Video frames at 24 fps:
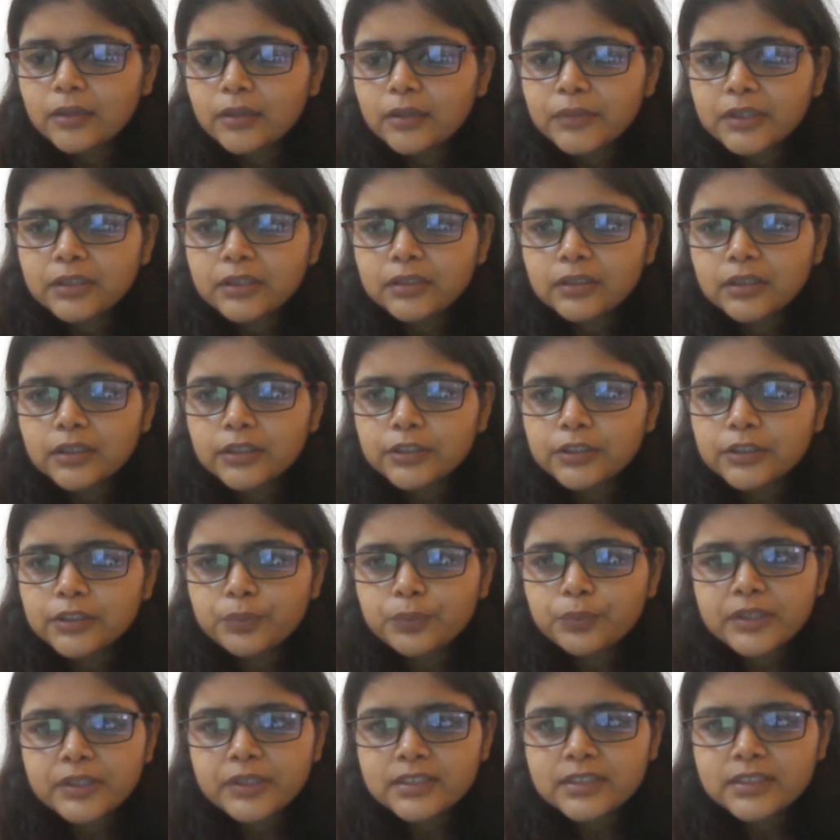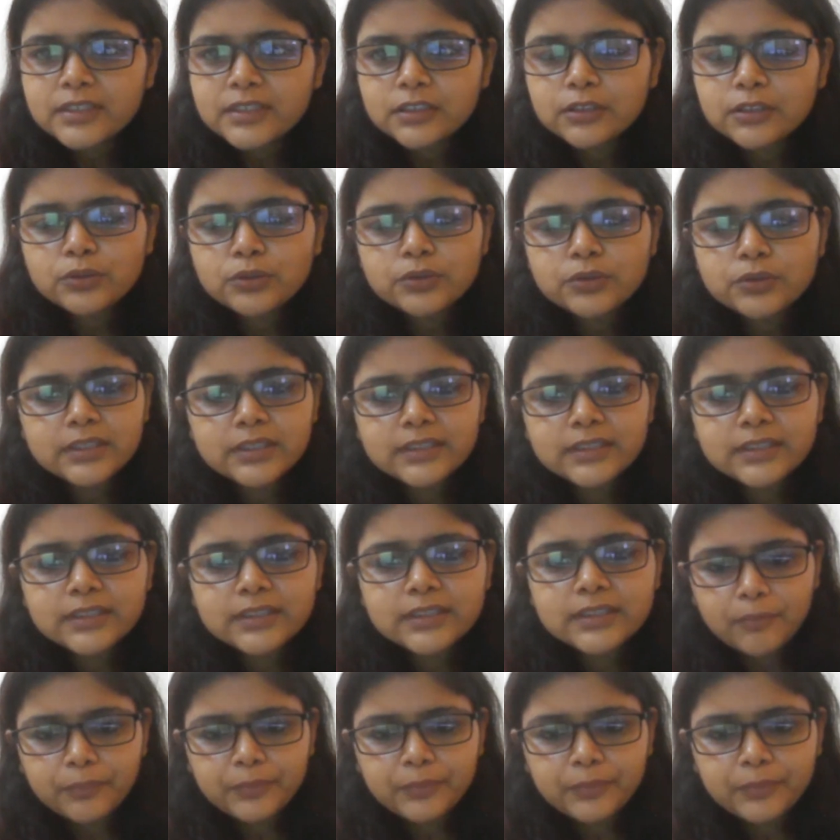I mean, you presented those
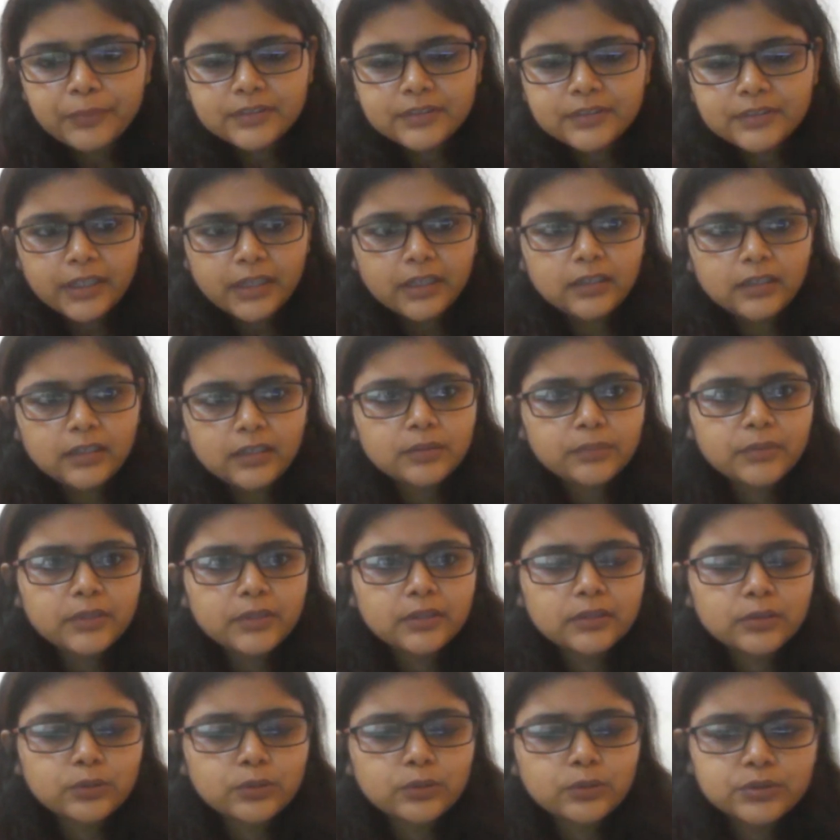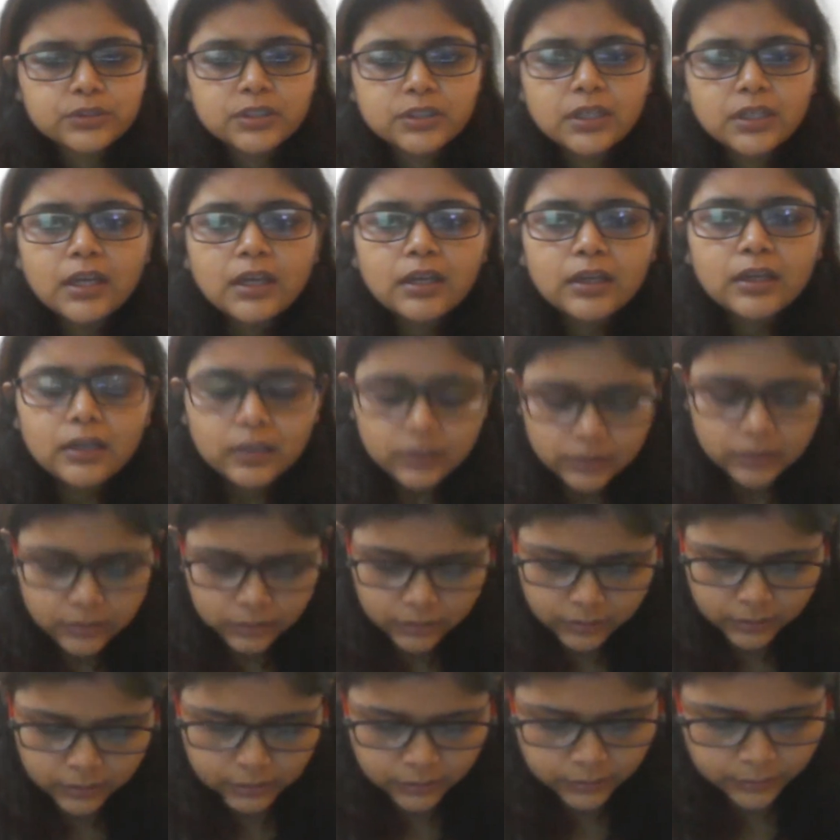examples, right? I mean, those
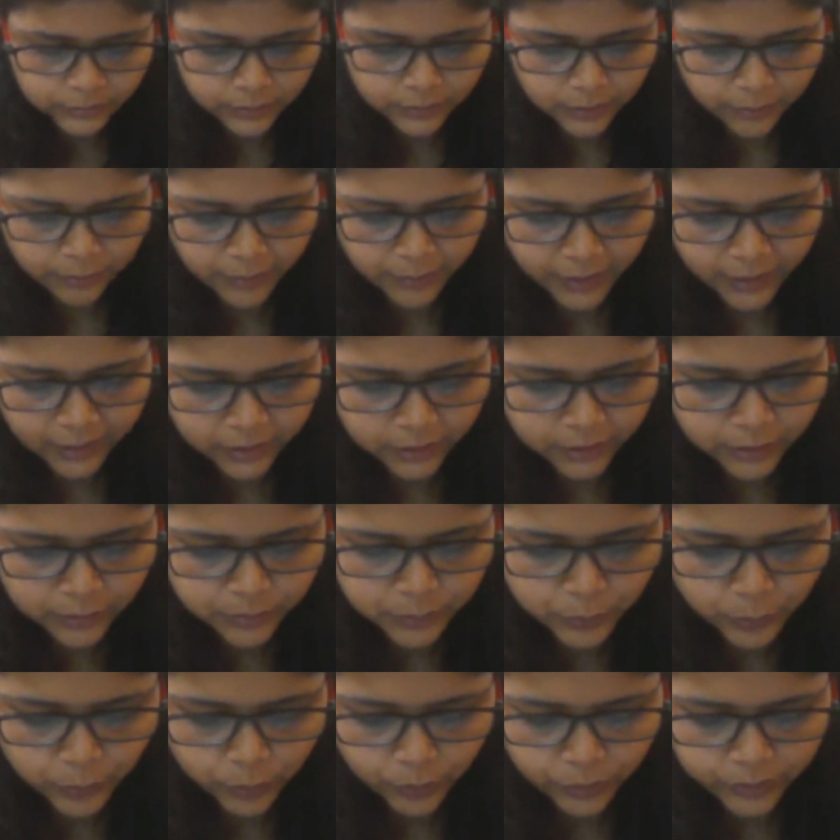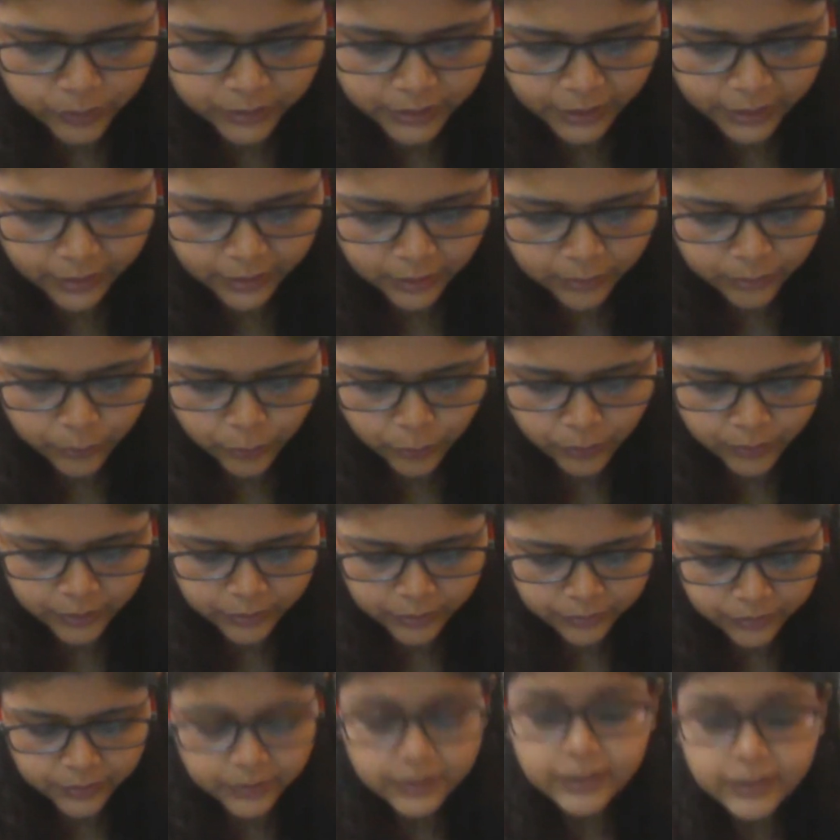Marriott Moore, Karen
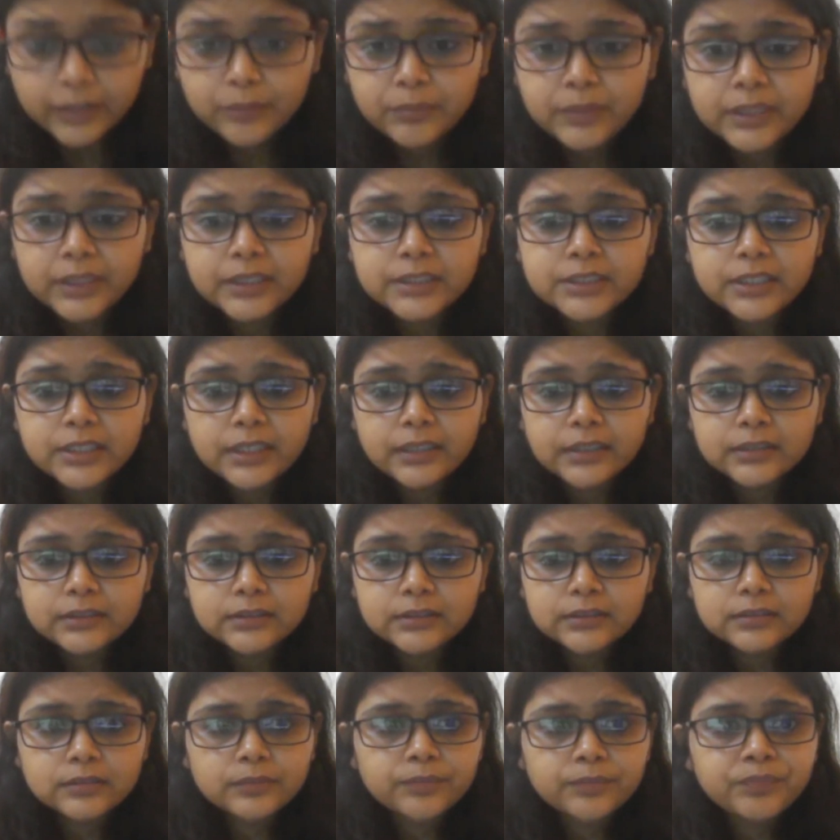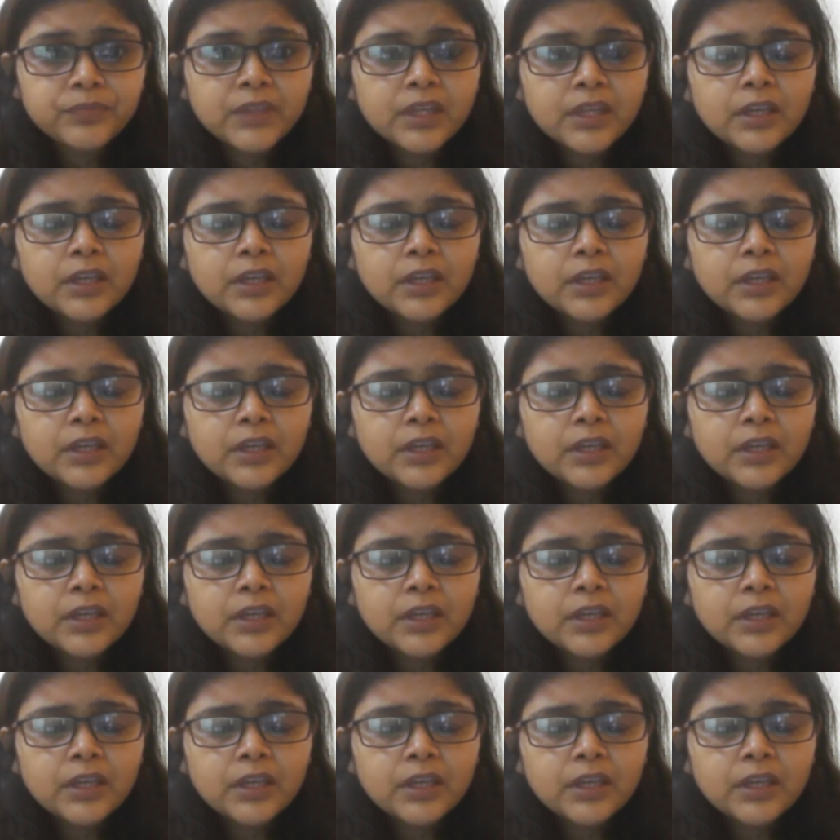Berneville, and May Jennison.